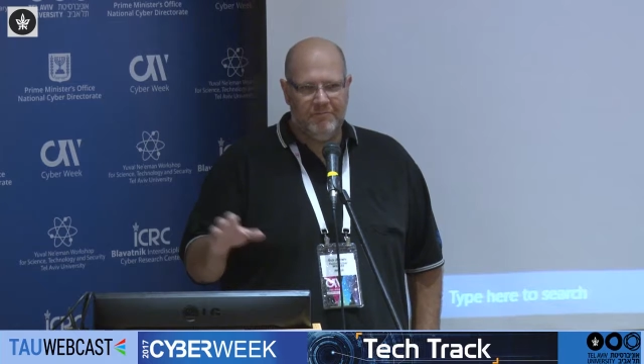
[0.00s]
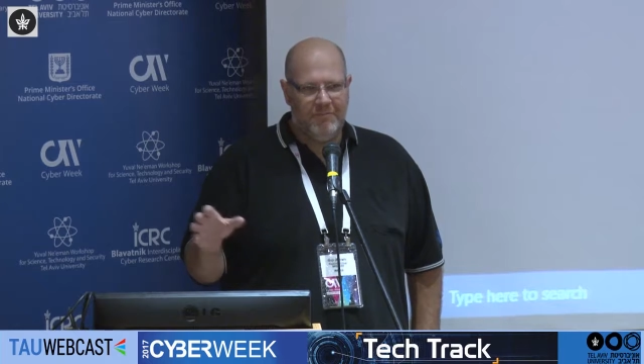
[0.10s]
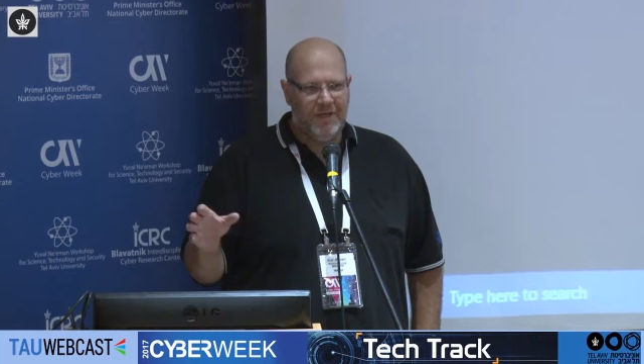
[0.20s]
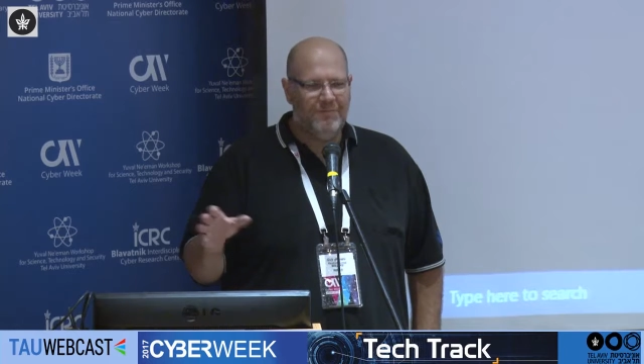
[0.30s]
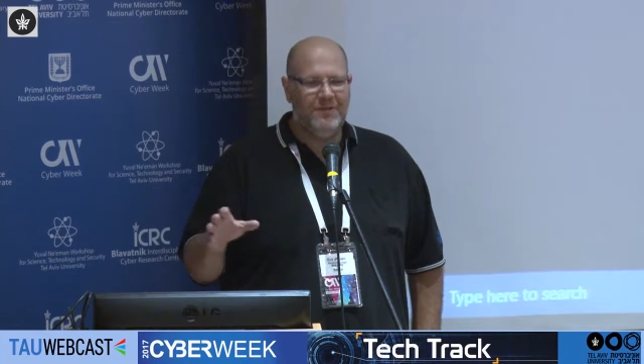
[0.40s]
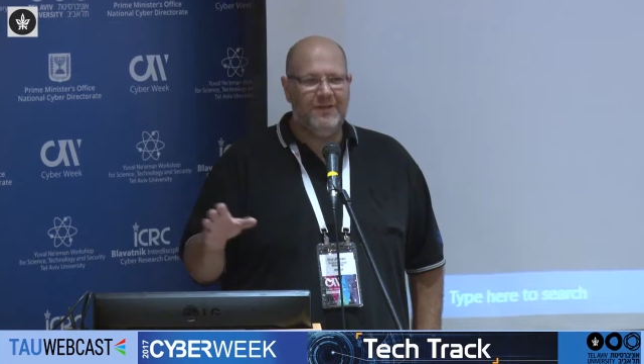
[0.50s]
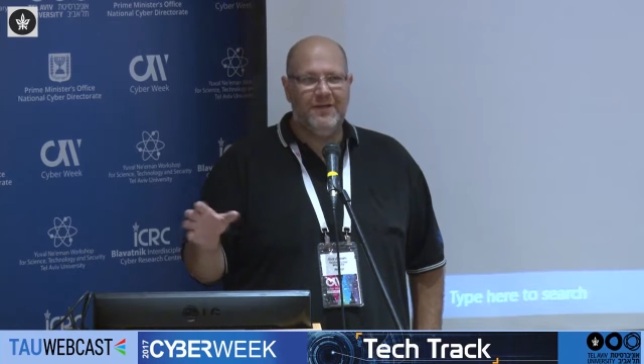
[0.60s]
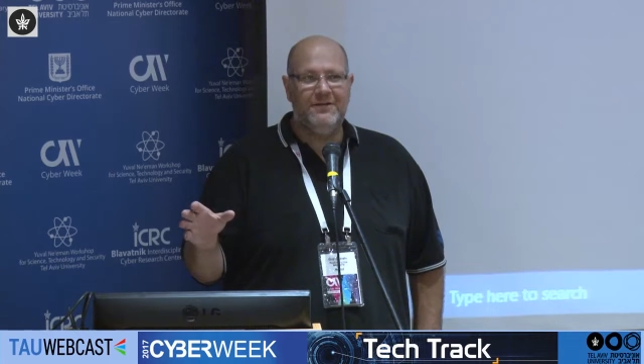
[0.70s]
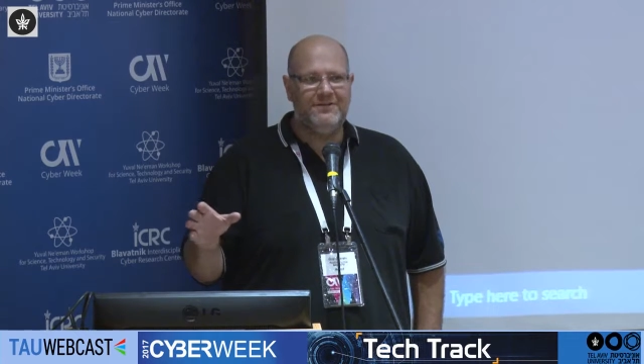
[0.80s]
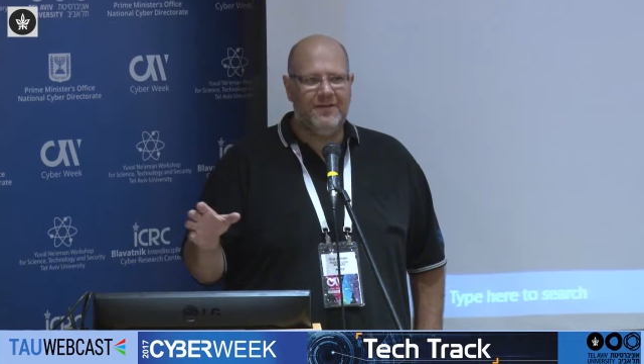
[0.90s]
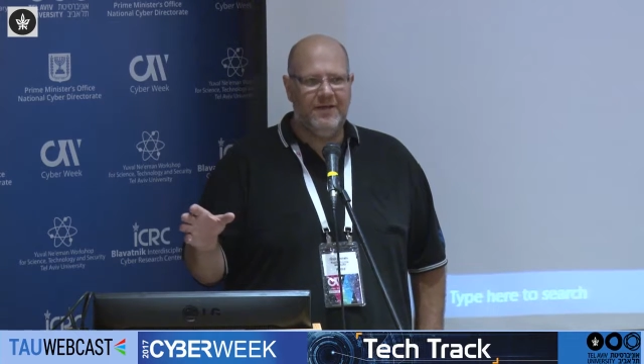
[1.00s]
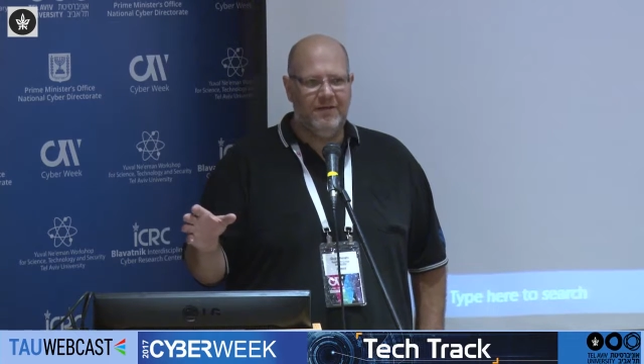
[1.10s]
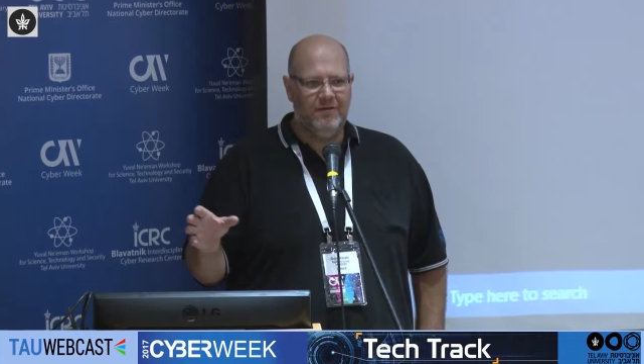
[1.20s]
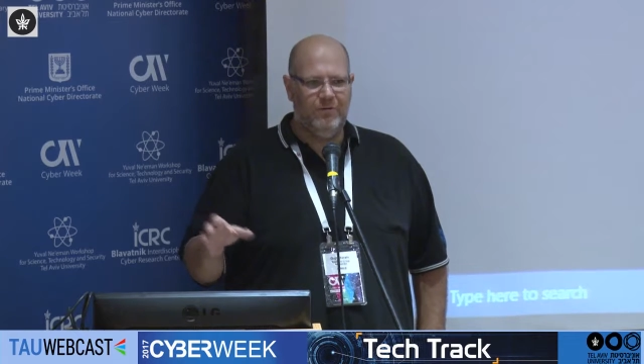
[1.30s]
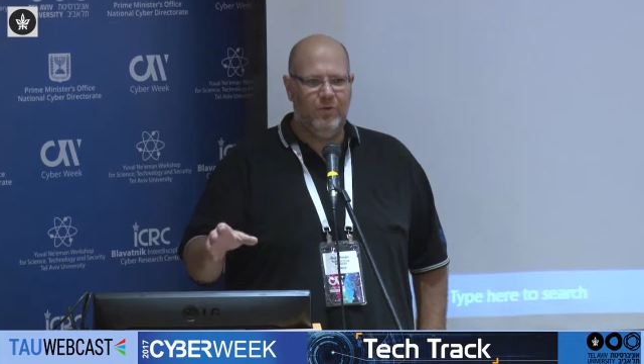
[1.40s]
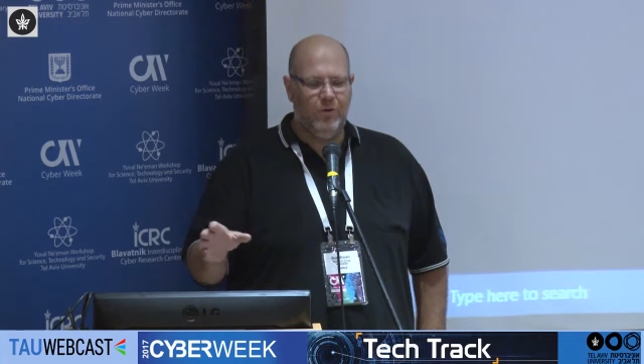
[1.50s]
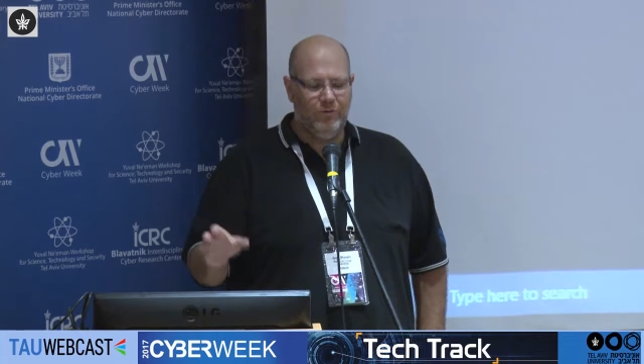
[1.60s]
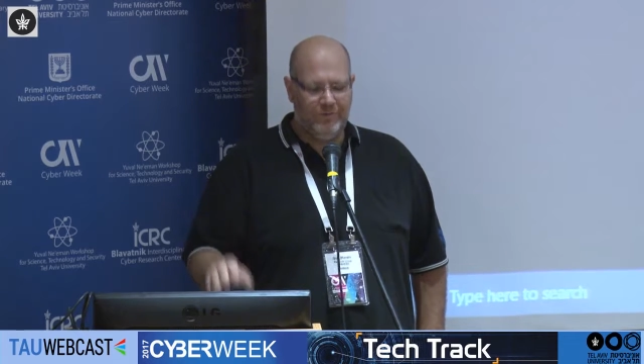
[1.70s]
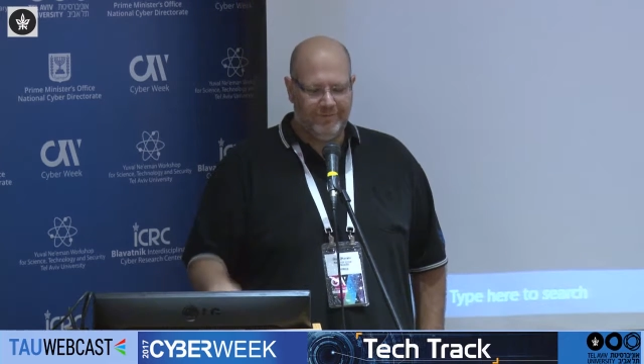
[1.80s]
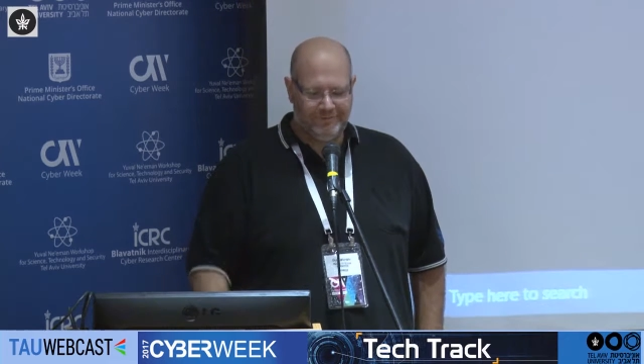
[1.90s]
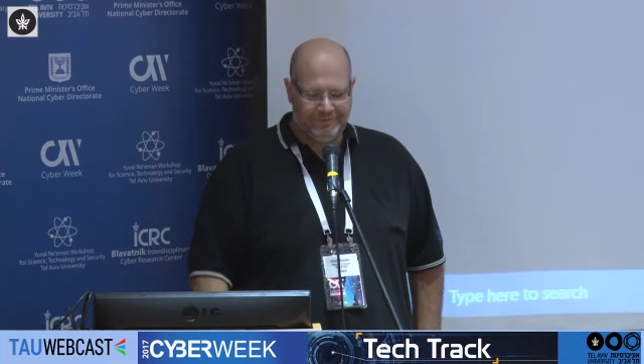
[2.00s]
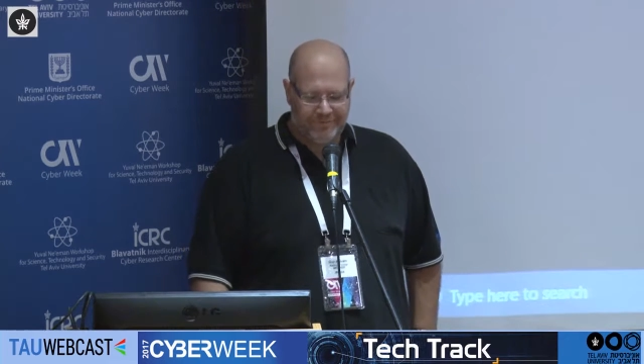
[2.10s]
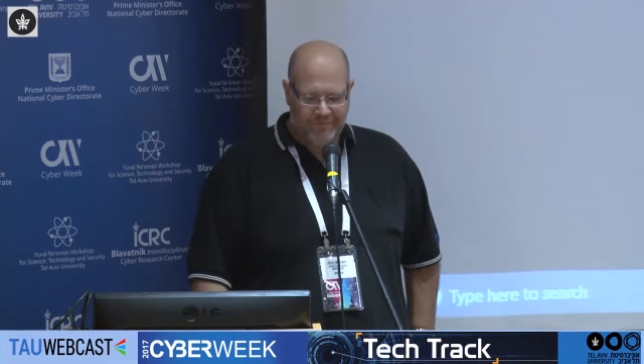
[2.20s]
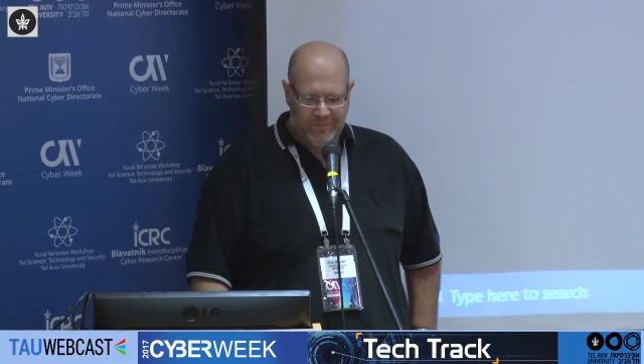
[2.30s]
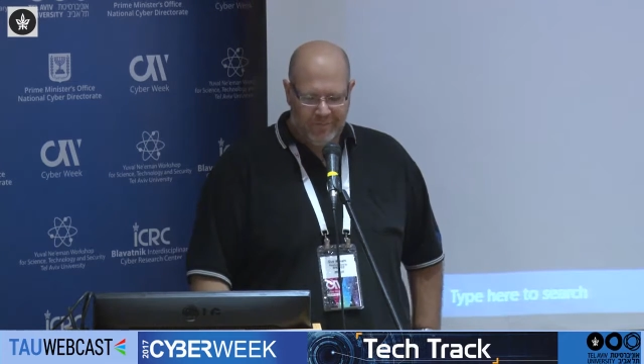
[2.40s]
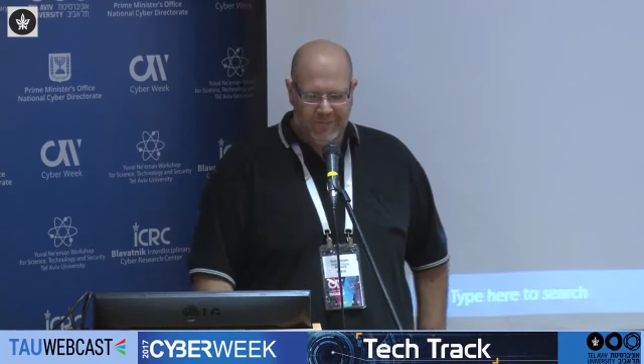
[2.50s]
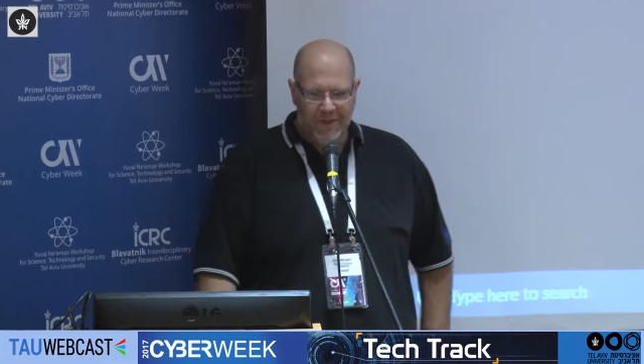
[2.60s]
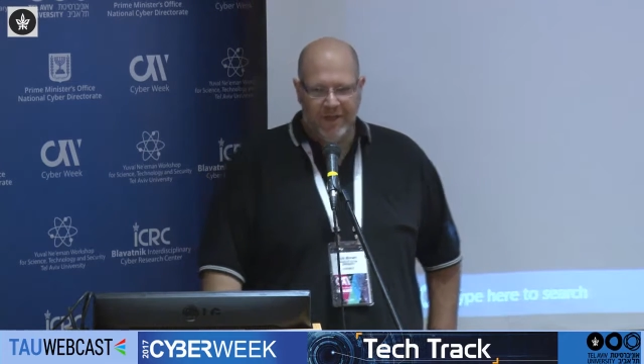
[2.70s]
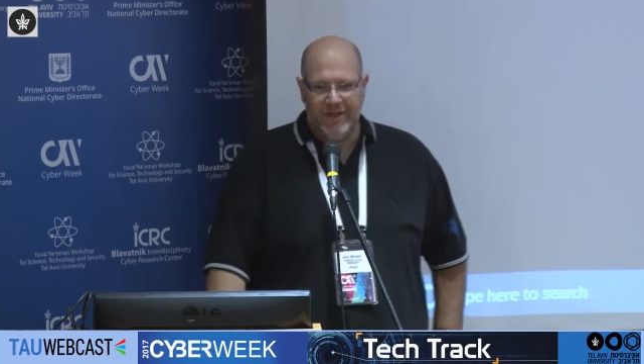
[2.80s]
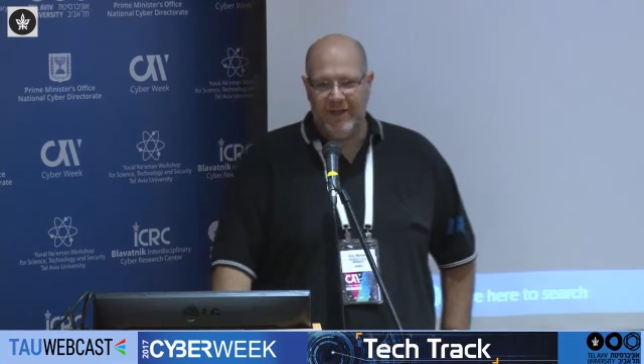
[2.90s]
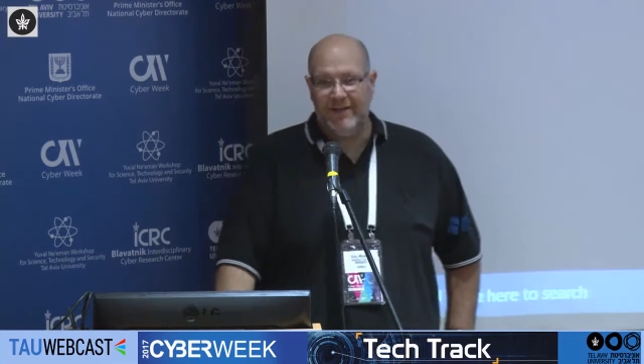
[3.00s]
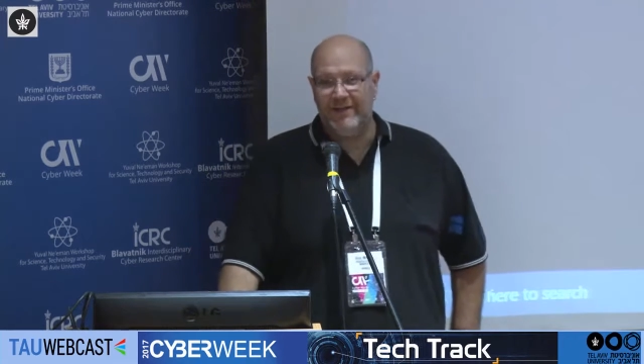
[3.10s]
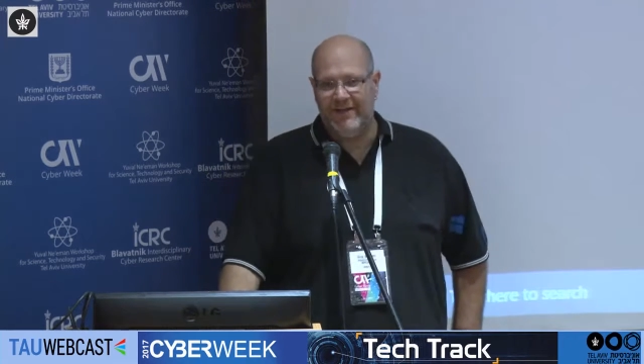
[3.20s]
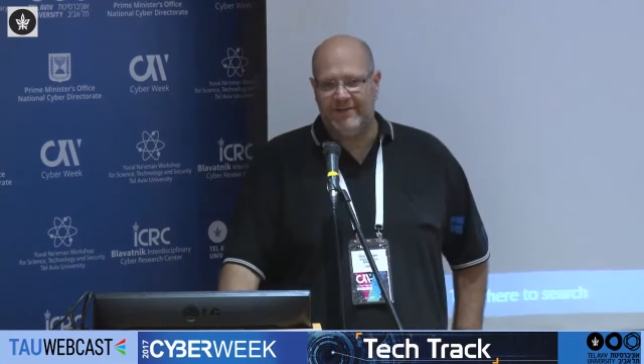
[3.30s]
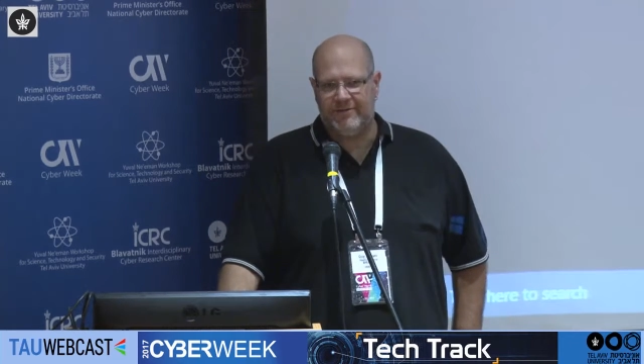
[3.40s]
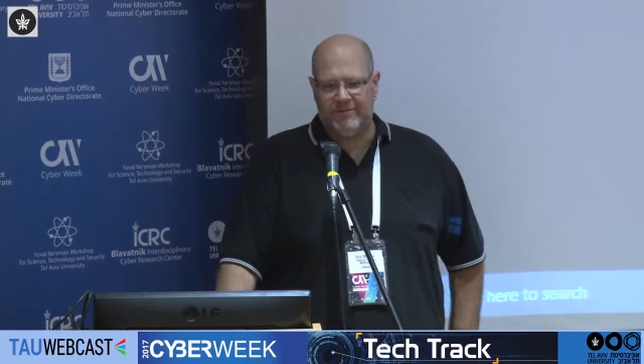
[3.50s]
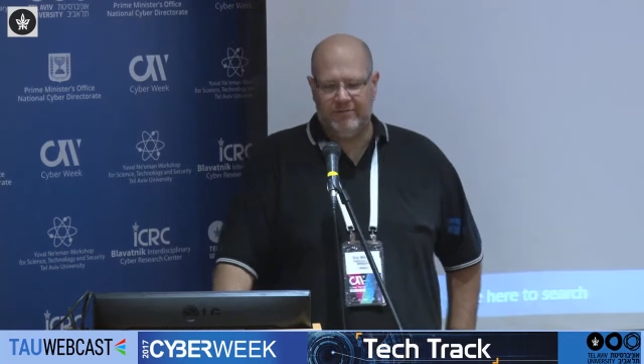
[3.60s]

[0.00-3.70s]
maybe the NSA wrote and, leaked.